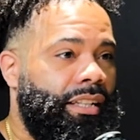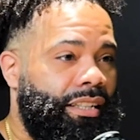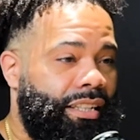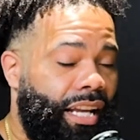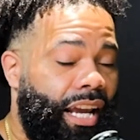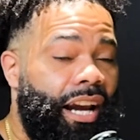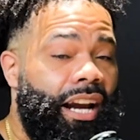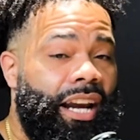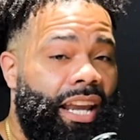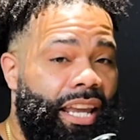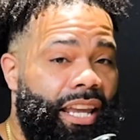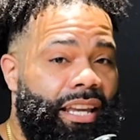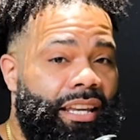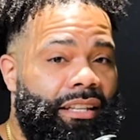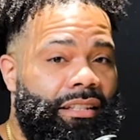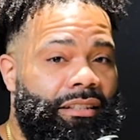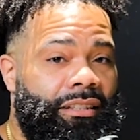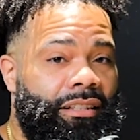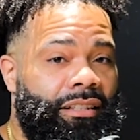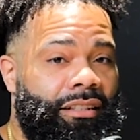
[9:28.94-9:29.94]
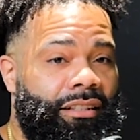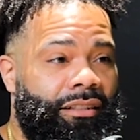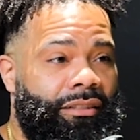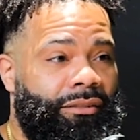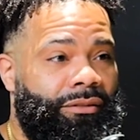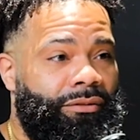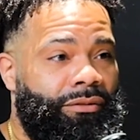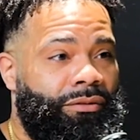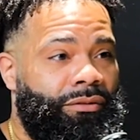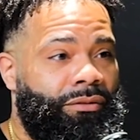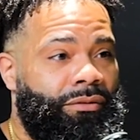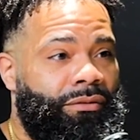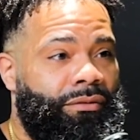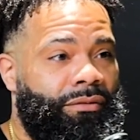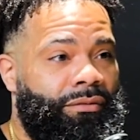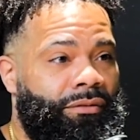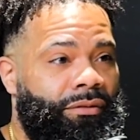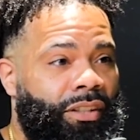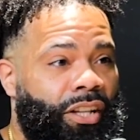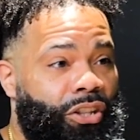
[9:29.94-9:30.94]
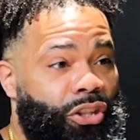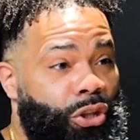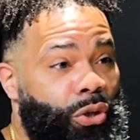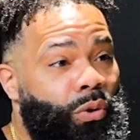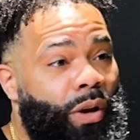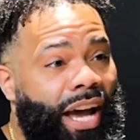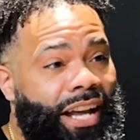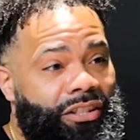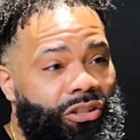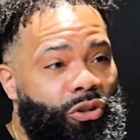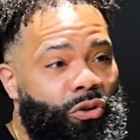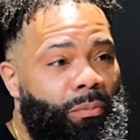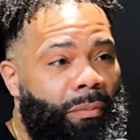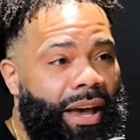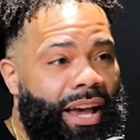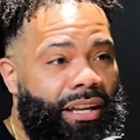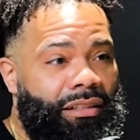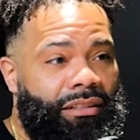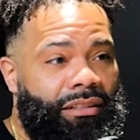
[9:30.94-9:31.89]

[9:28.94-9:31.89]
There is. You got 2 masters.